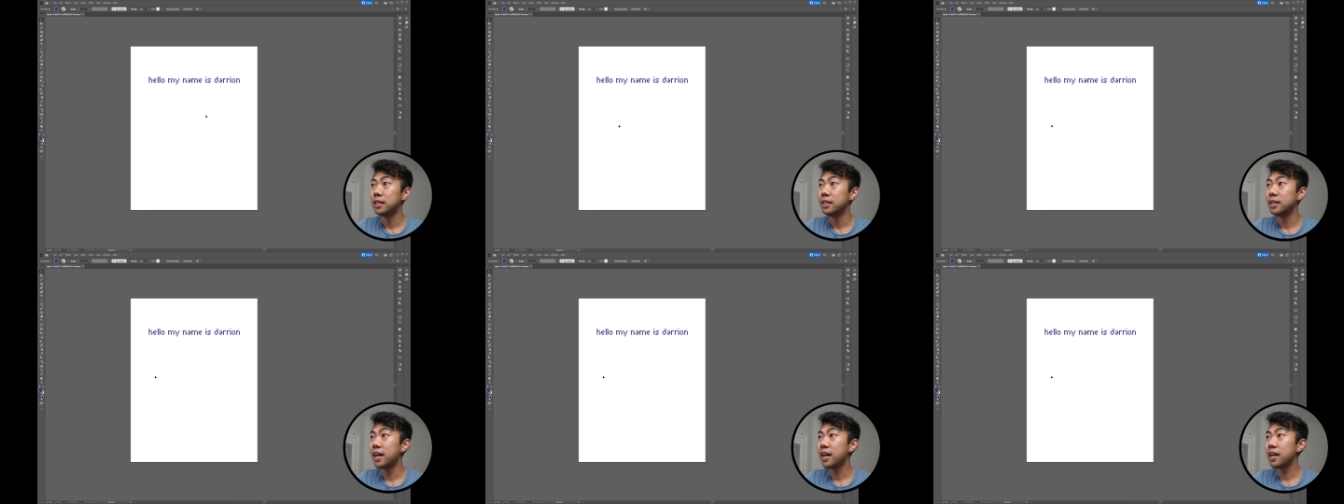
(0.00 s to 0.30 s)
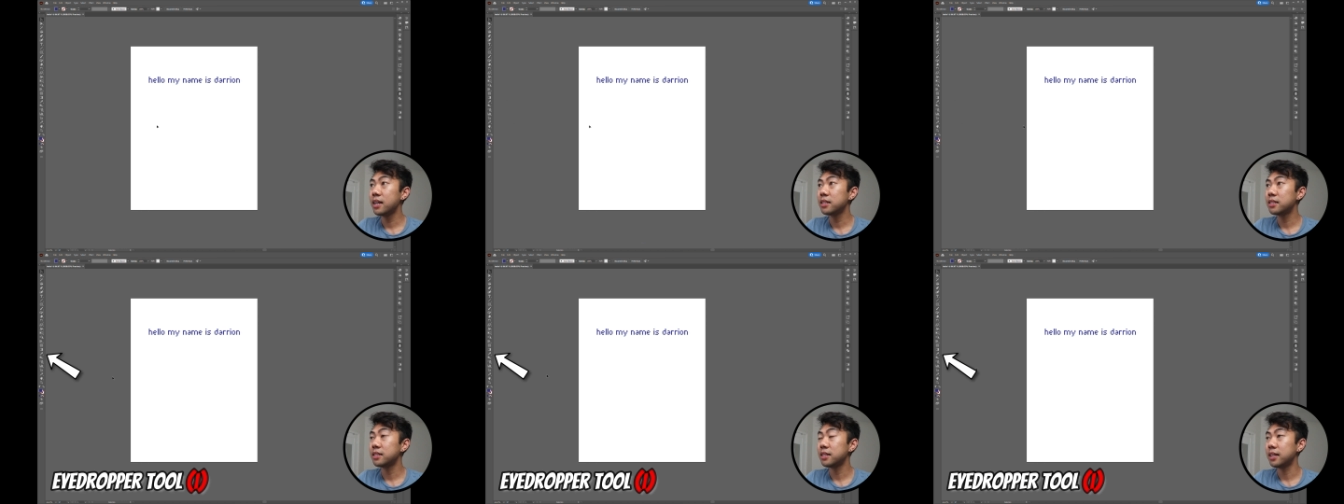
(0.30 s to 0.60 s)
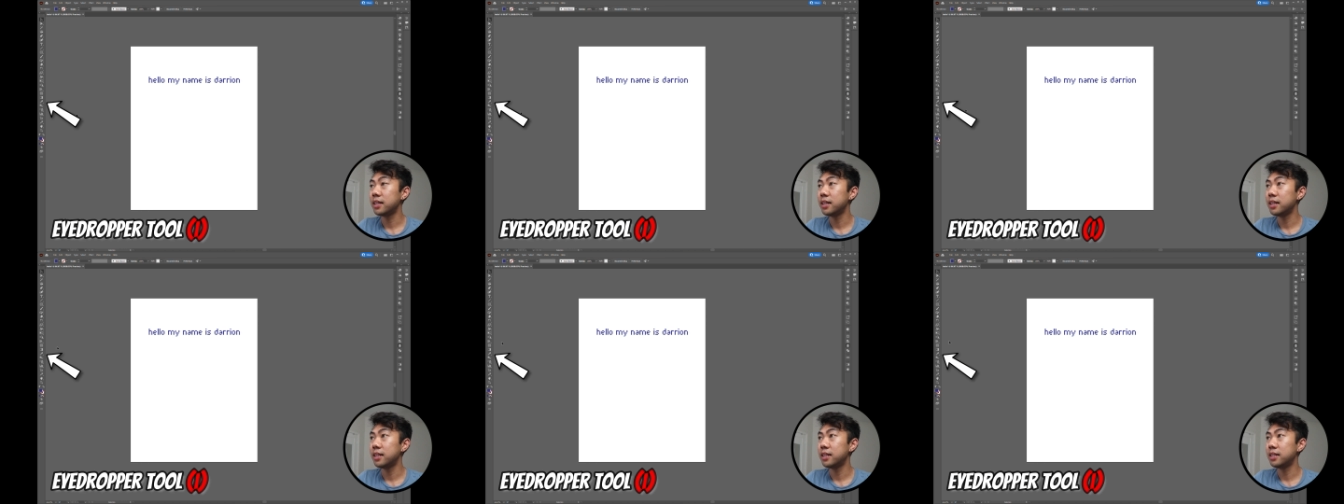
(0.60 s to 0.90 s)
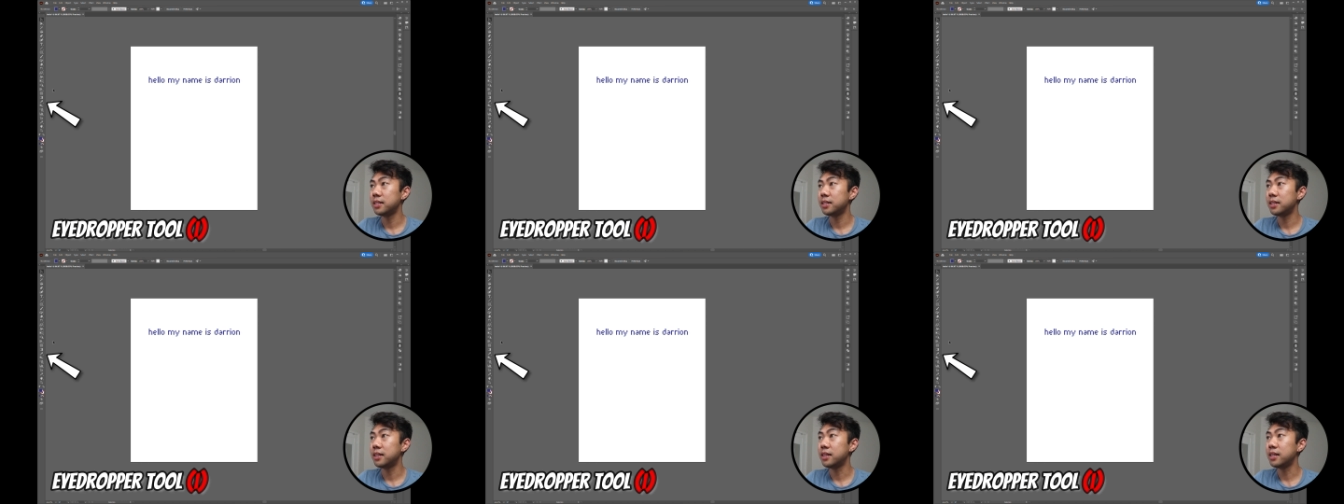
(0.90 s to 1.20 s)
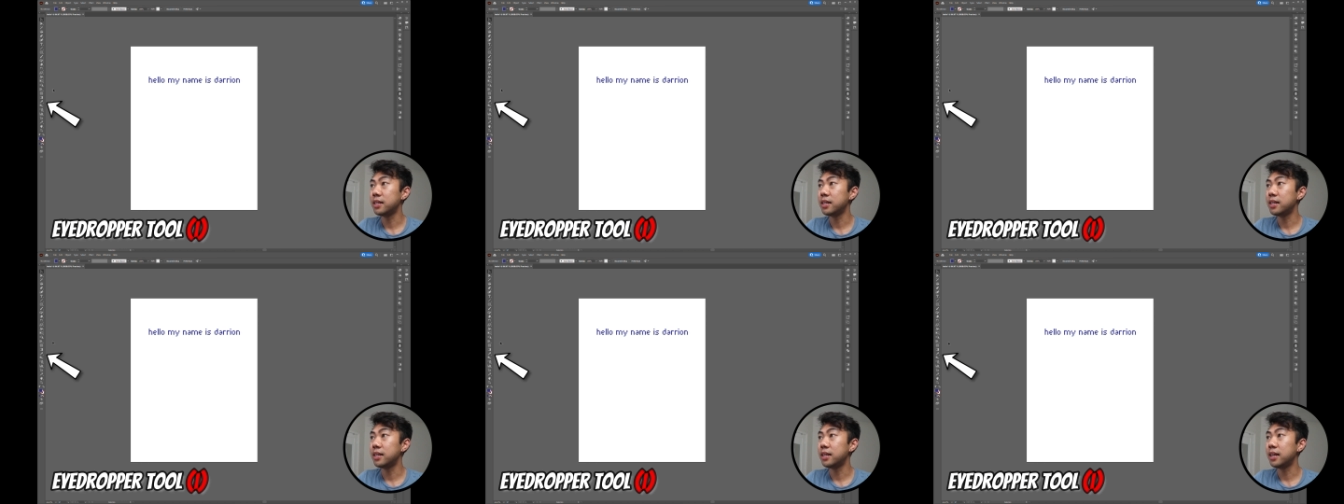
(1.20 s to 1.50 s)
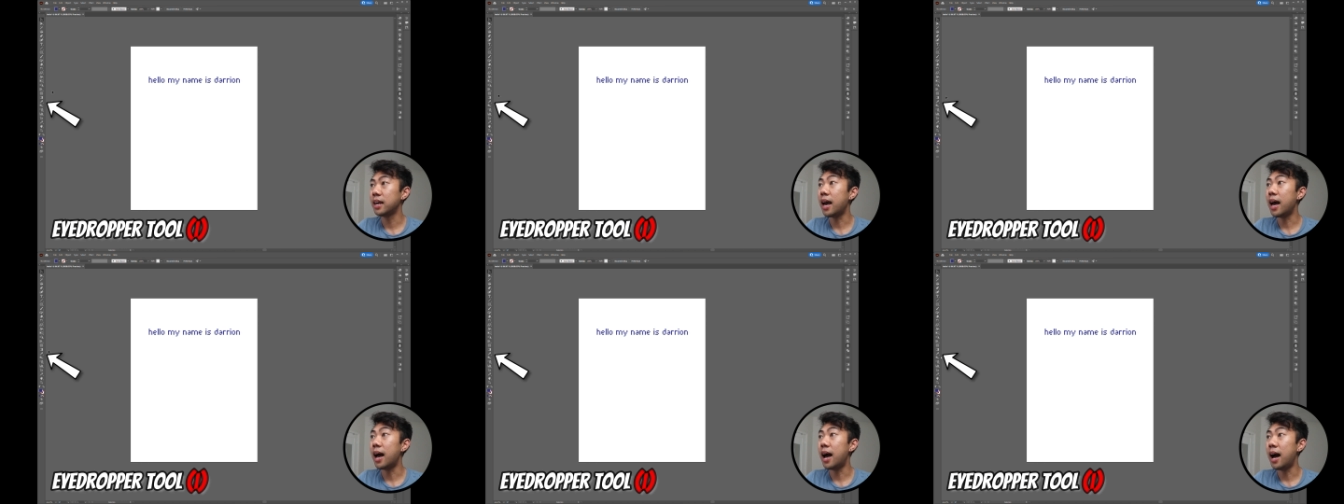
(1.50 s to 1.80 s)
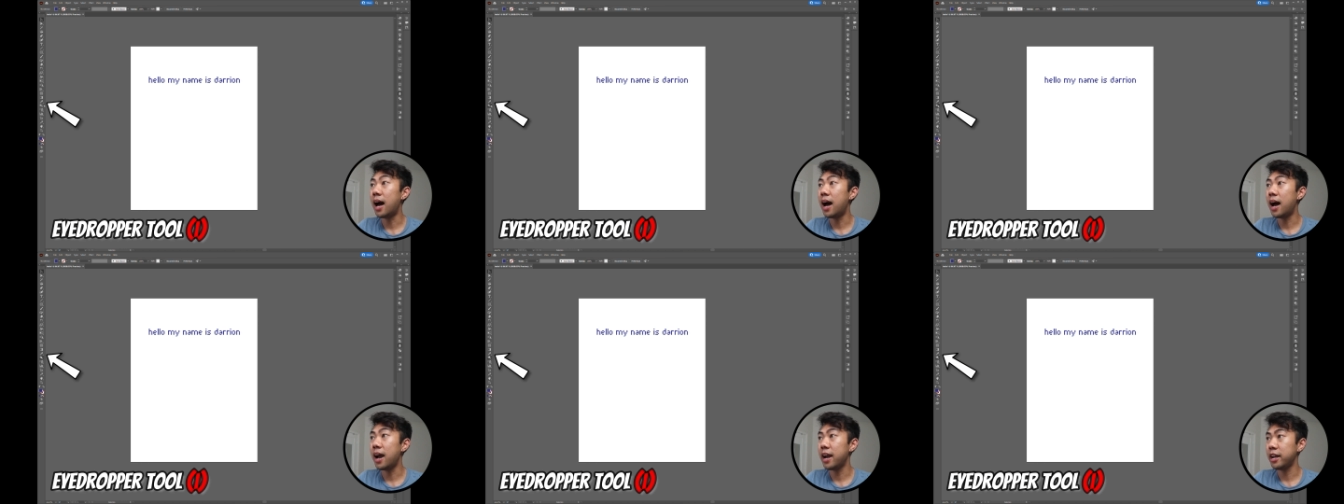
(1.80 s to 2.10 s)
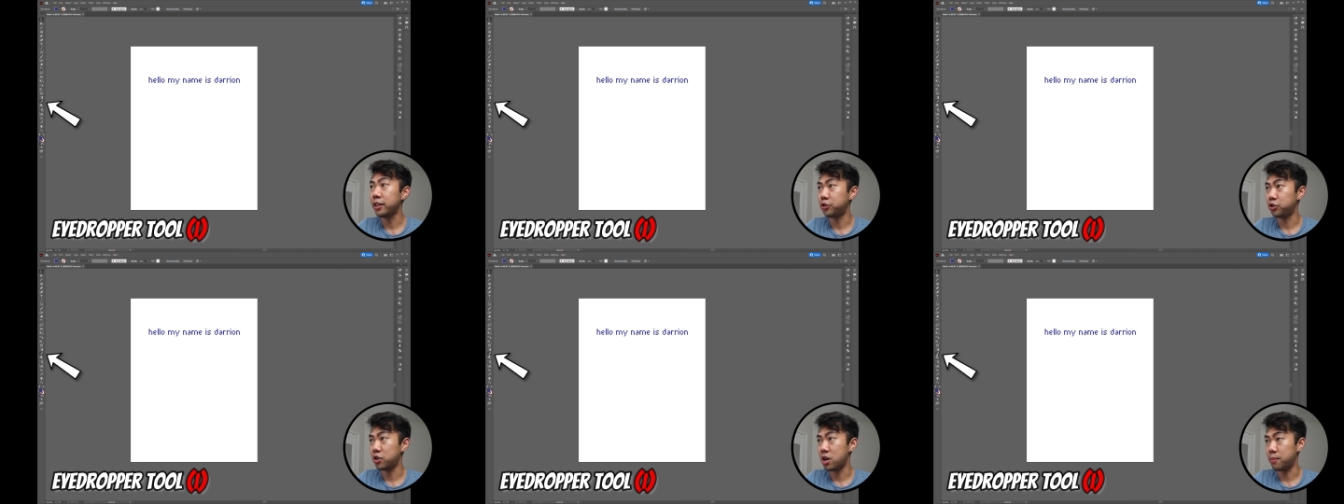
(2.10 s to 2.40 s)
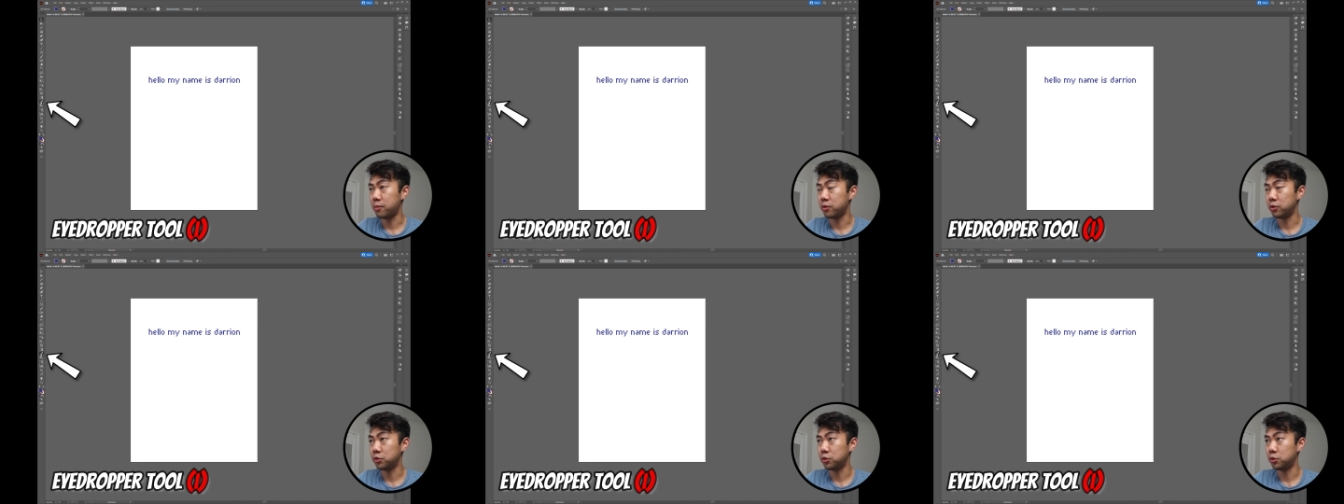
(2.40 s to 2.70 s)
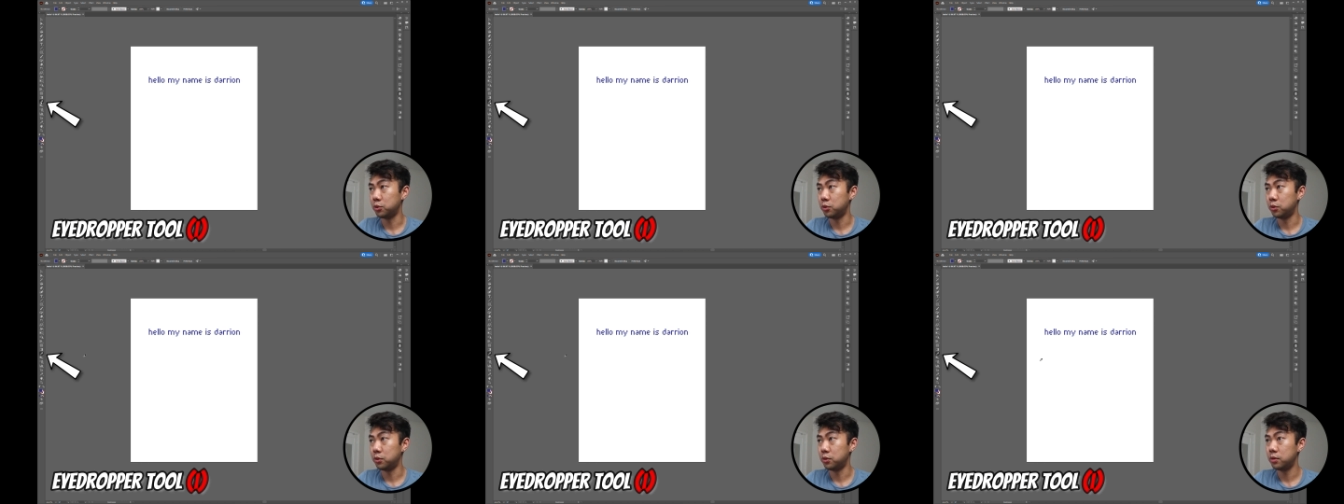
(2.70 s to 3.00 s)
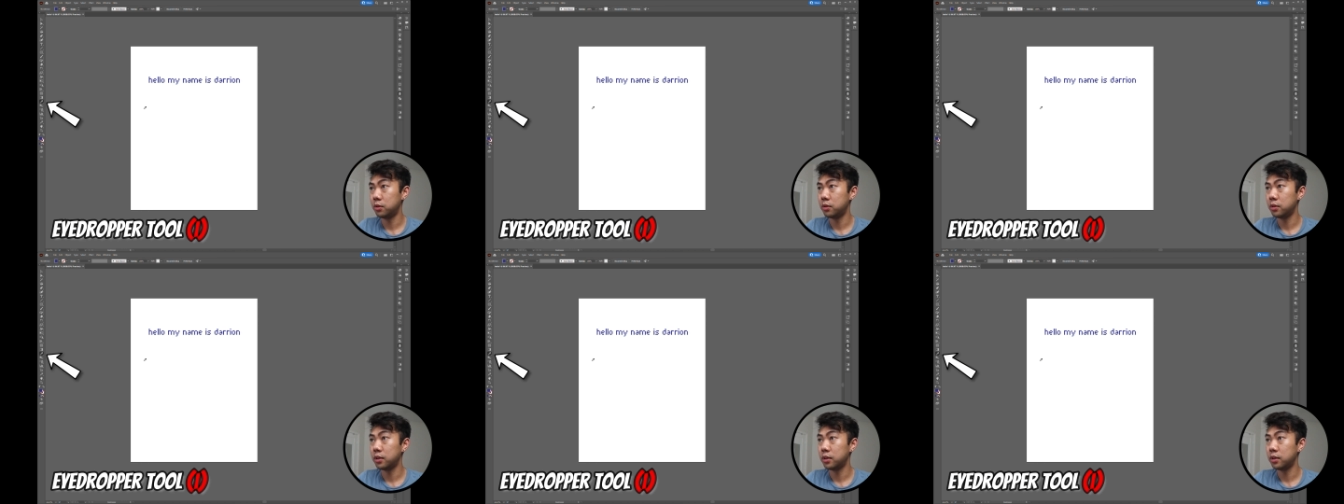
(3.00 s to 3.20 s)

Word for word: Next is the eyedropper tool.